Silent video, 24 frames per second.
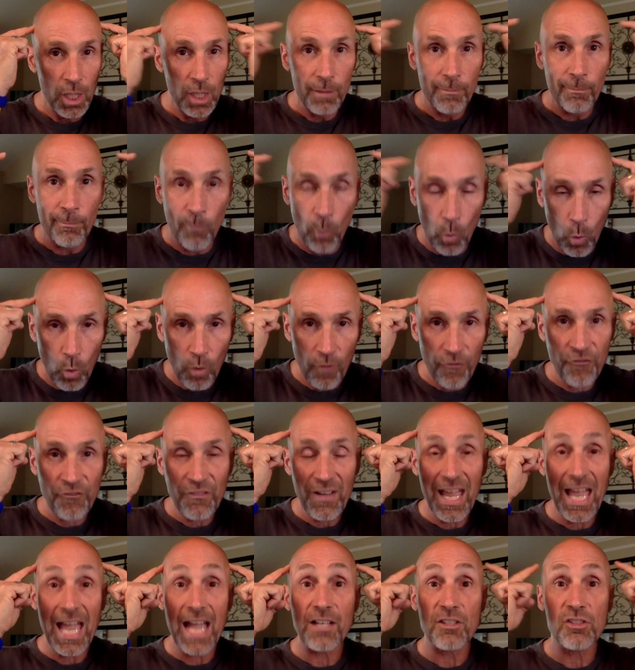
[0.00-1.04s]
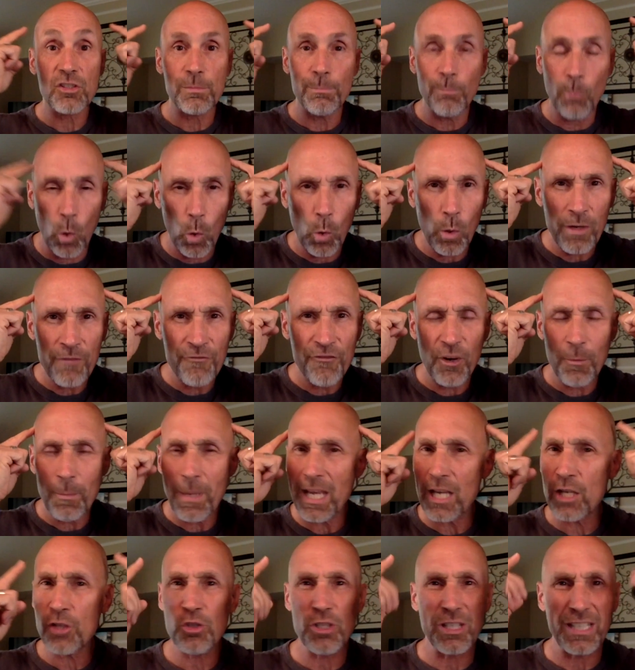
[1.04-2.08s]
more facts, more
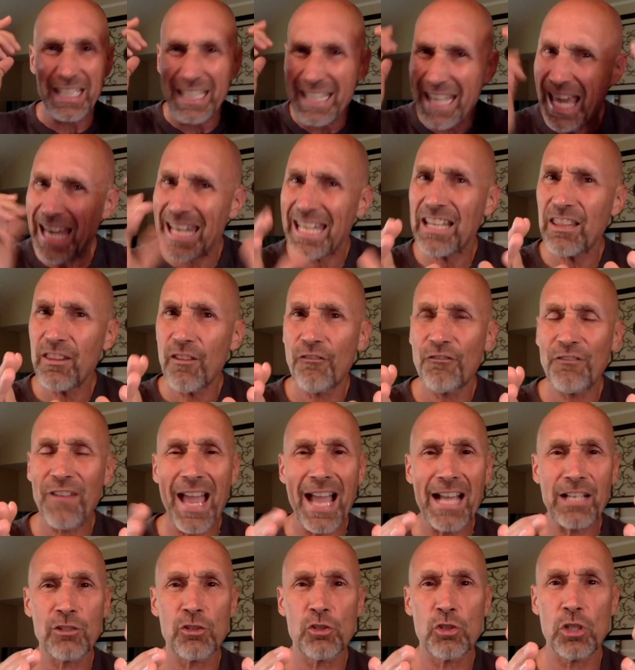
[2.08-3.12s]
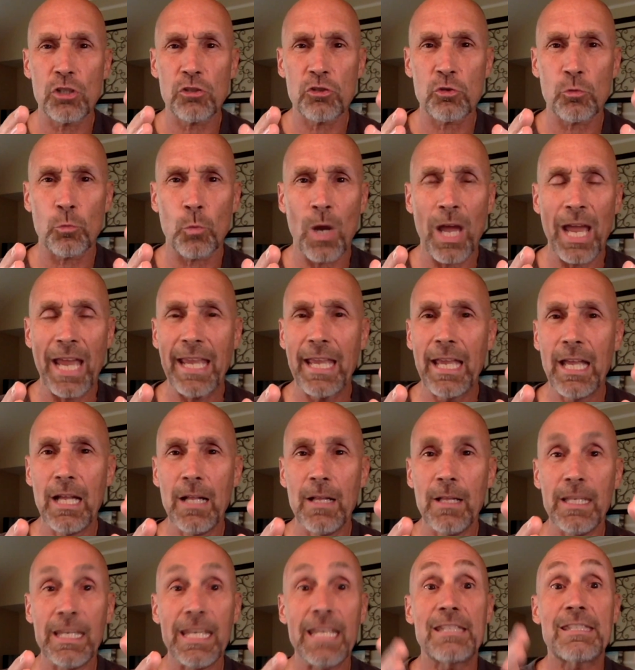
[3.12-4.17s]
information, getting the facts just right,
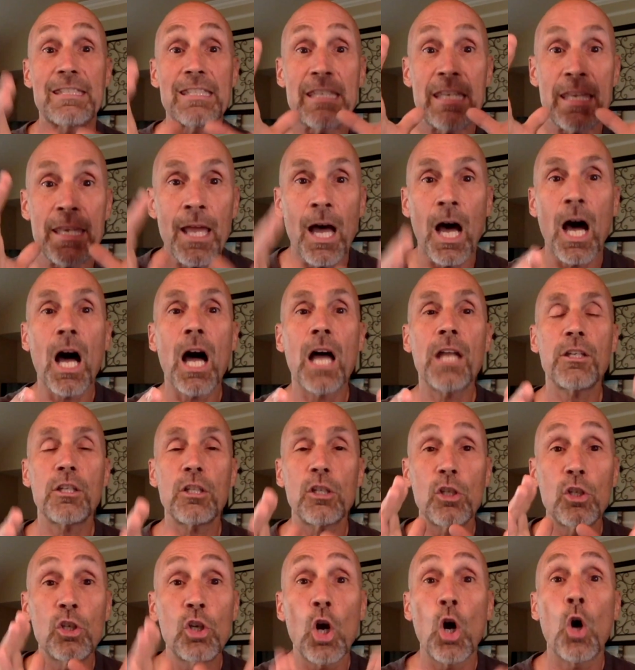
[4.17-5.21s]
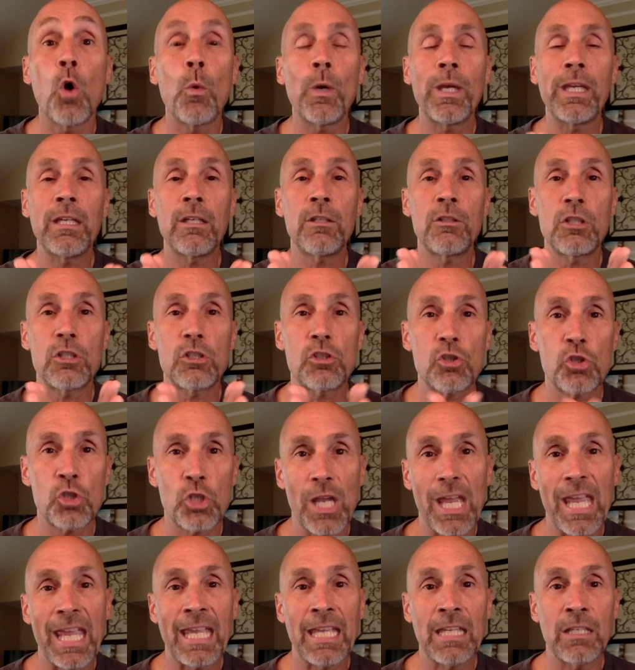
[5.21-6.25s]
is not going to
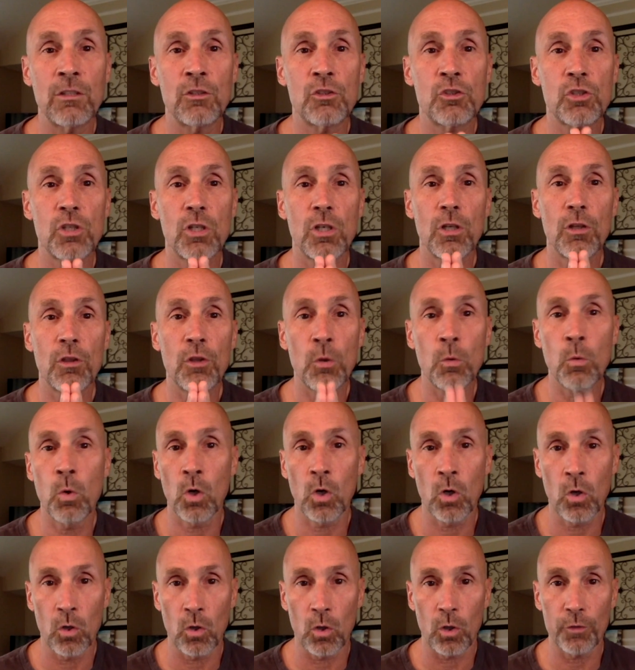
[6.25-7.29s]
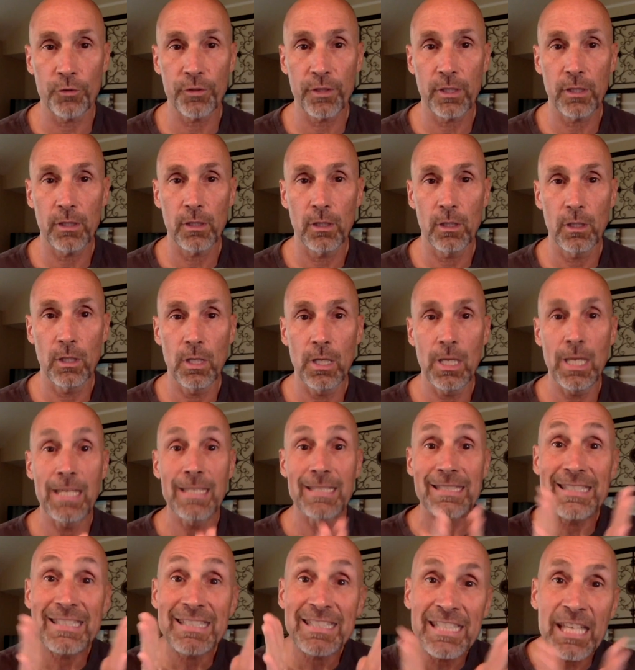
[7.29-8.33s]
change the world.
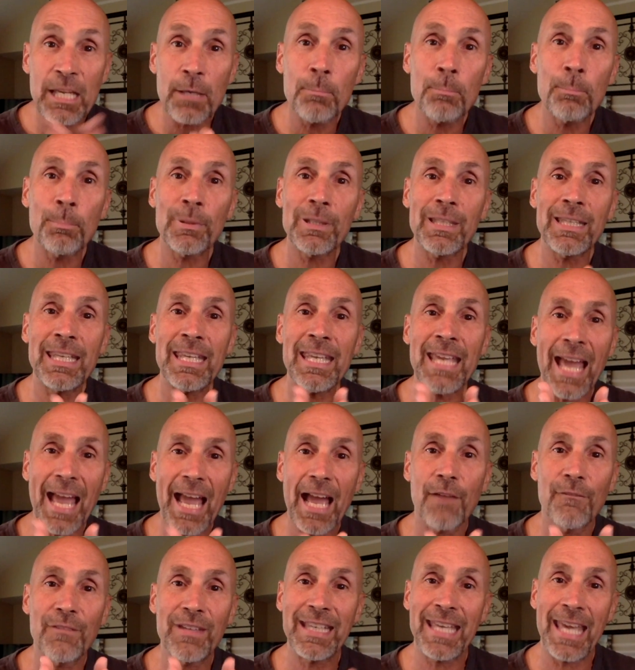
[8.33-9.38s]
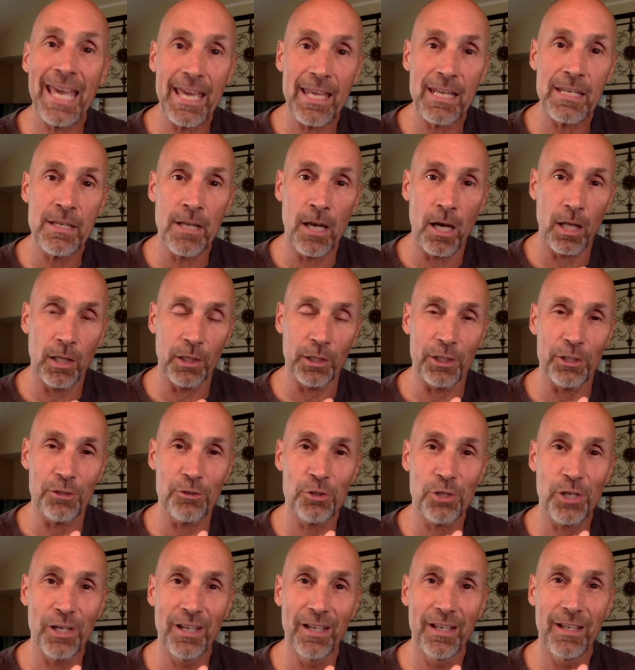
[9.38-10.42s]
Simply having head
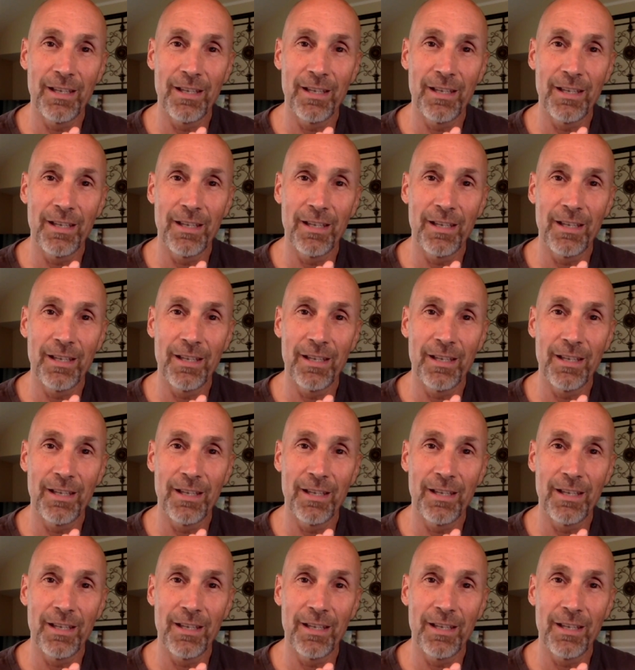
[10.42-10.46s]
knowledge